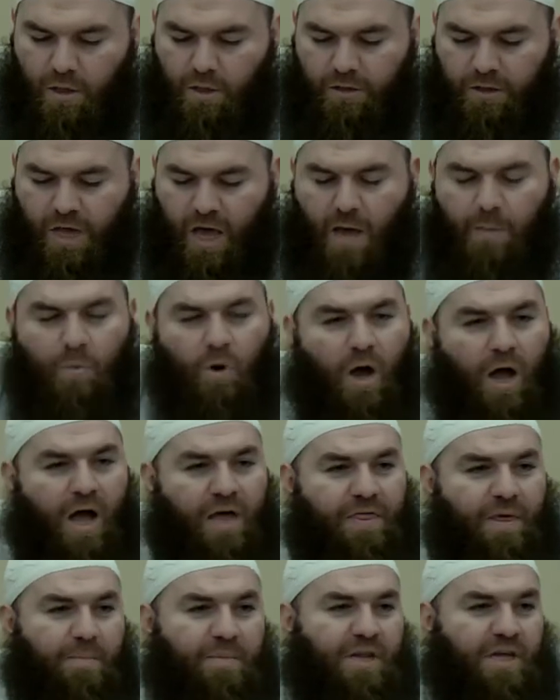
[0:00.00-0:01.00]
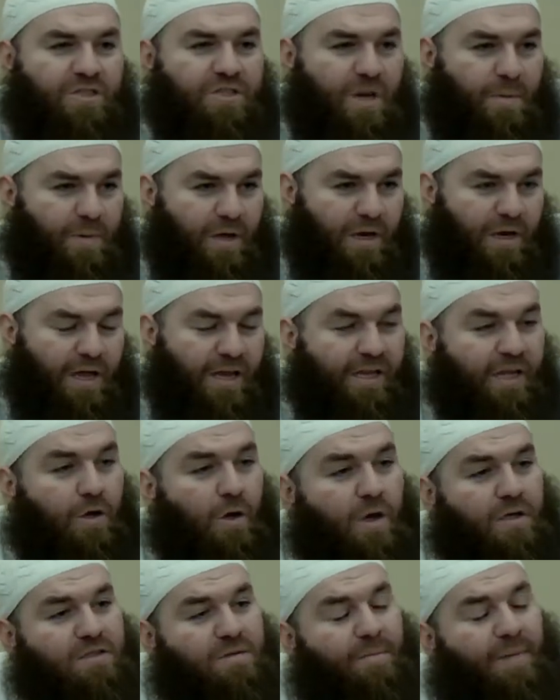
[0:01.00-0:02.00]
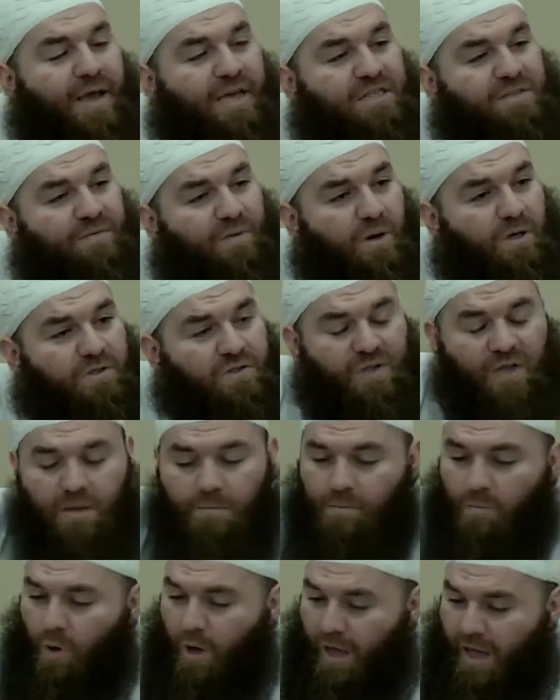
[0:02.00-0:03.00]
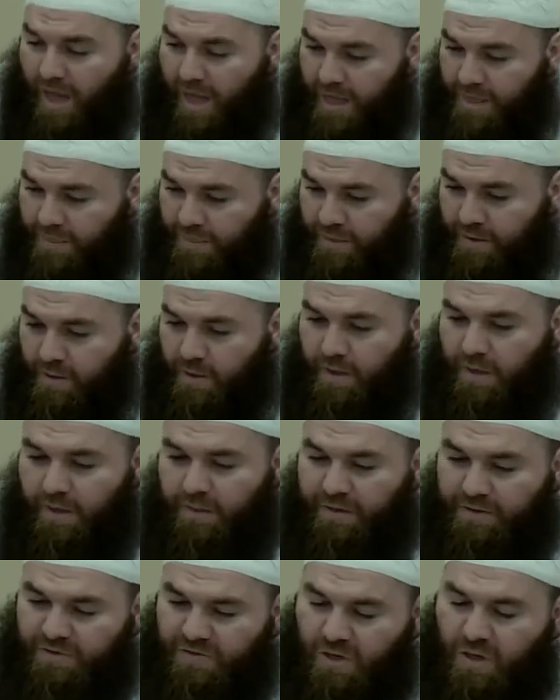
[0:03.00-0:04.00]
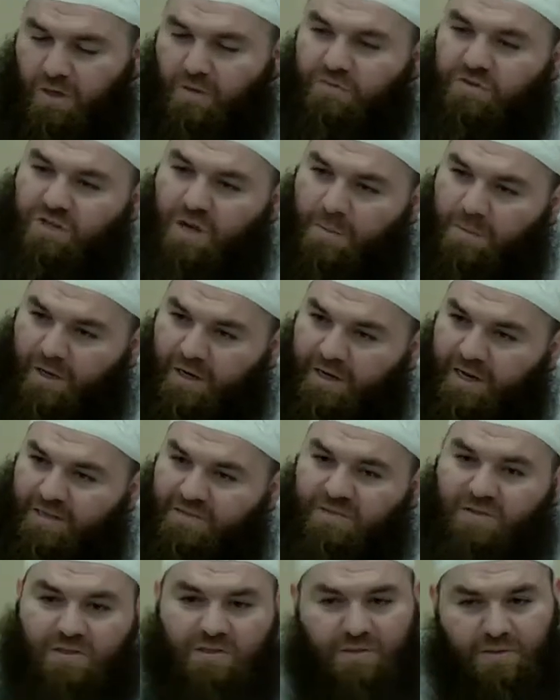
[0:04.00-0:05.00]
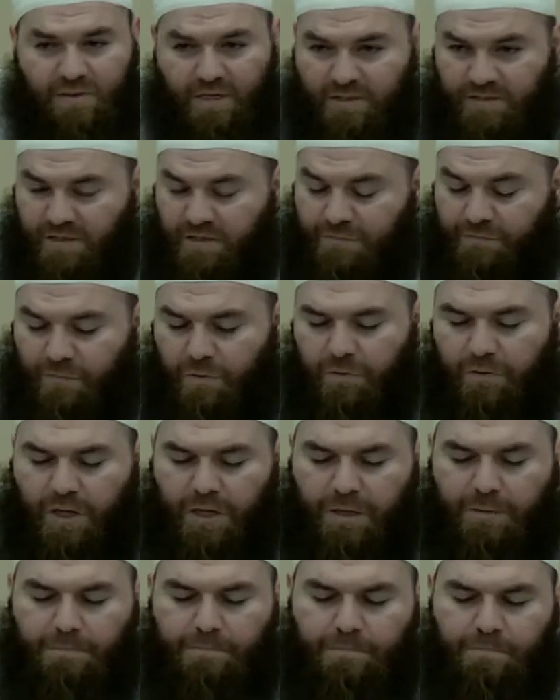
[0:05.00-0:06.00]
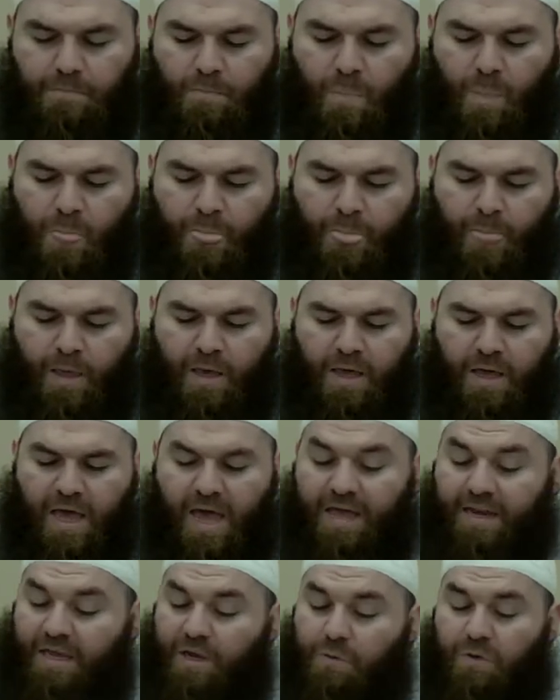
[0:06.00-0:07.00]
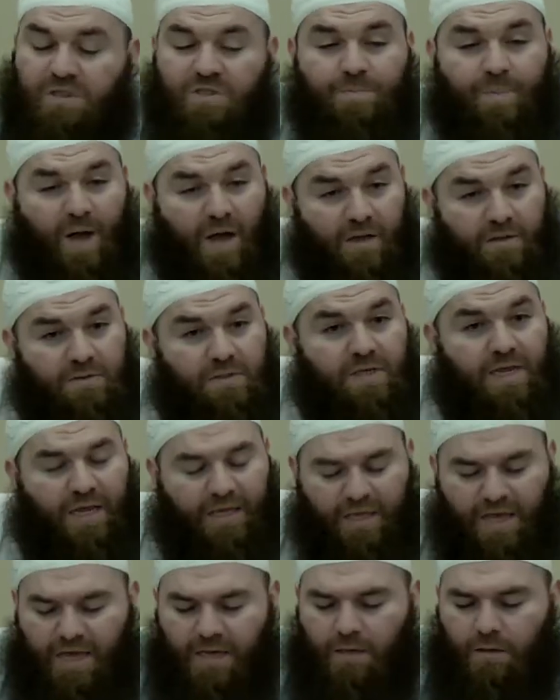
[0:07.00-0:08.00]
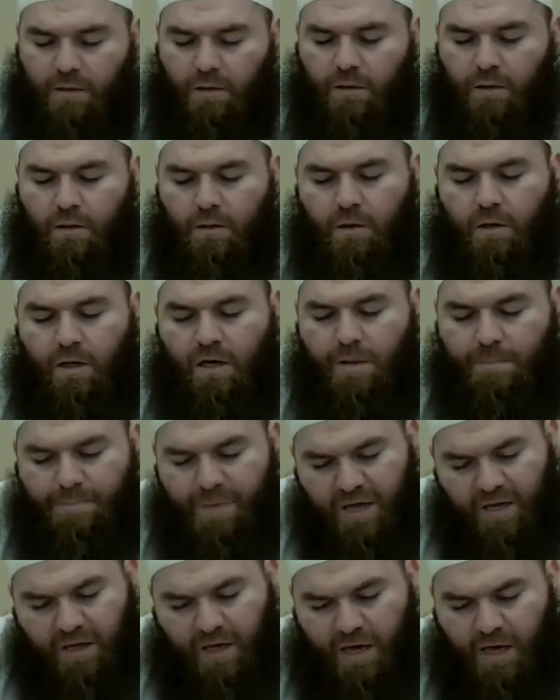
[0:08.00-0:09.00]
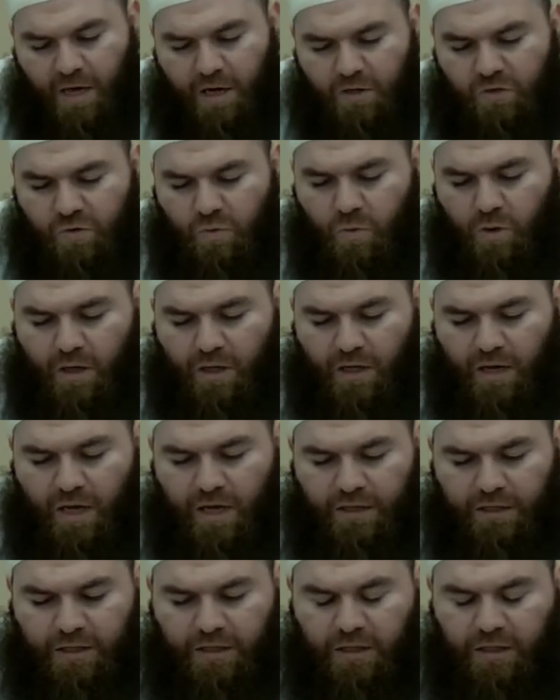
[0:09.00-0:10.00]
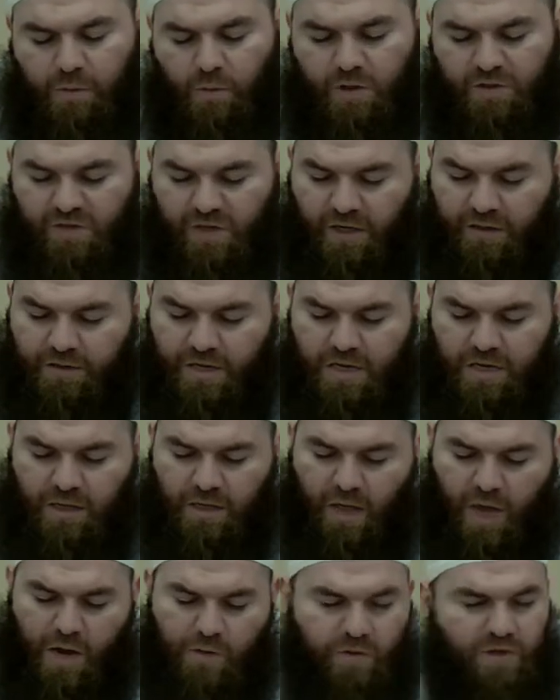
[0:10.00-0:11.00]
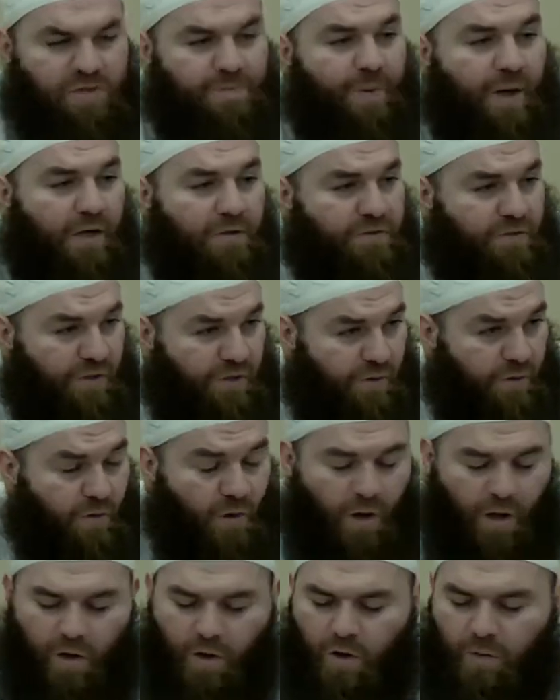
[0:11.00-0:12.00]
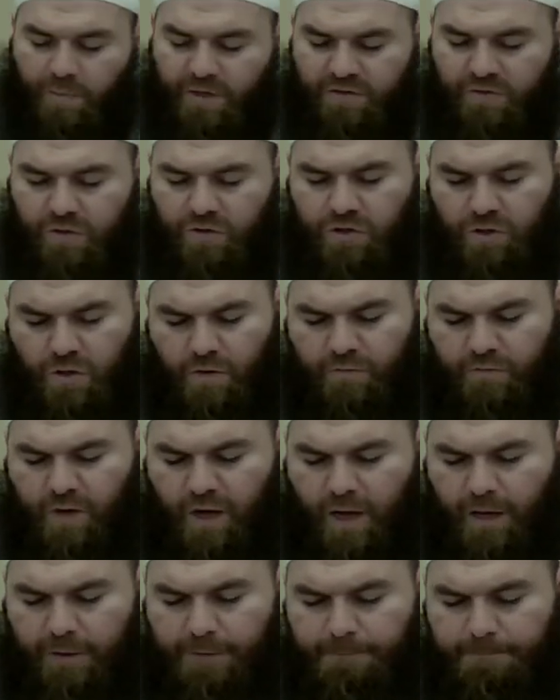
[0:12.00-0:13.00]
Ya Mu'adh ibn Jabal. And he calls him by his first name, Mu'adh, the son of Jabal. That's his full name. And he responds again, Labbayka ya Rasulallahi wa sa'dayk, I respond to your call, O Messenger of God.